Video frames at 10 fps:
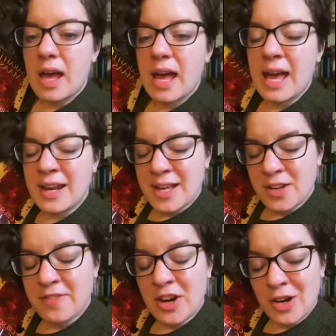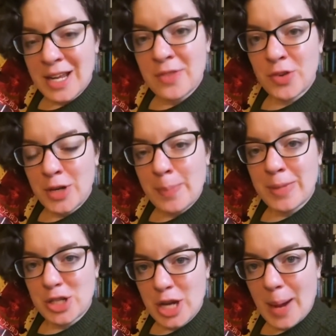And in a very info dumpy
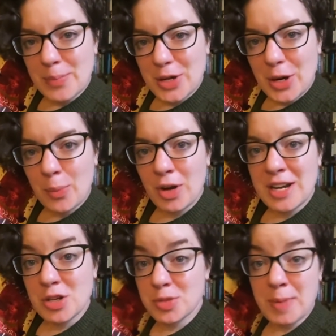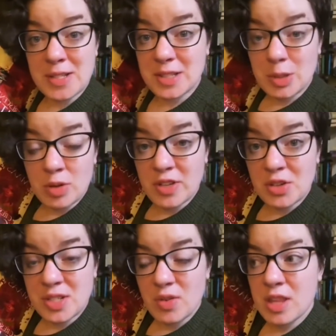chapter where he just basically
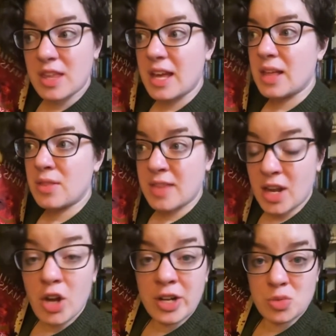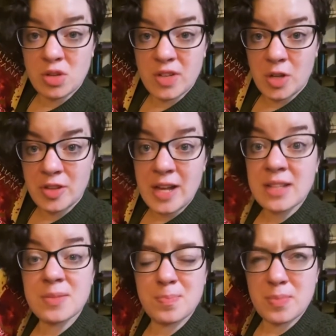reveals everything, that all gets revealed that
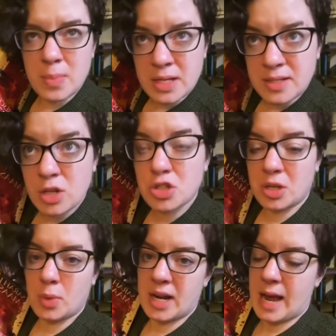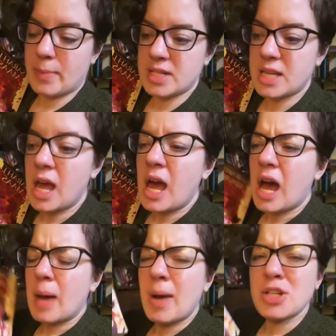that's essentially what happened.
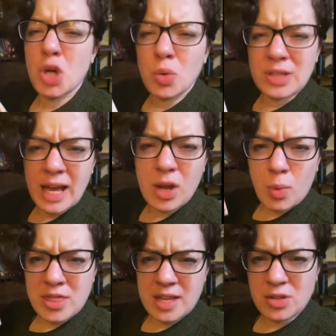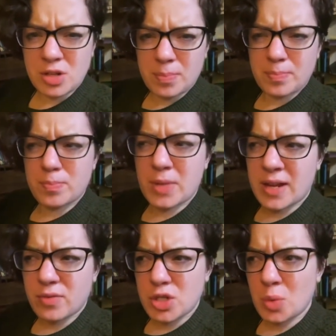Um, I don't like when things are kind
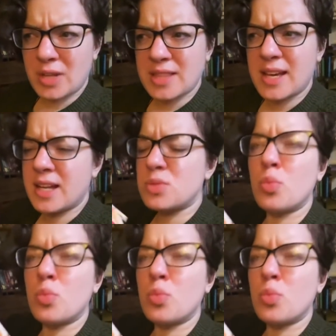of shown like that.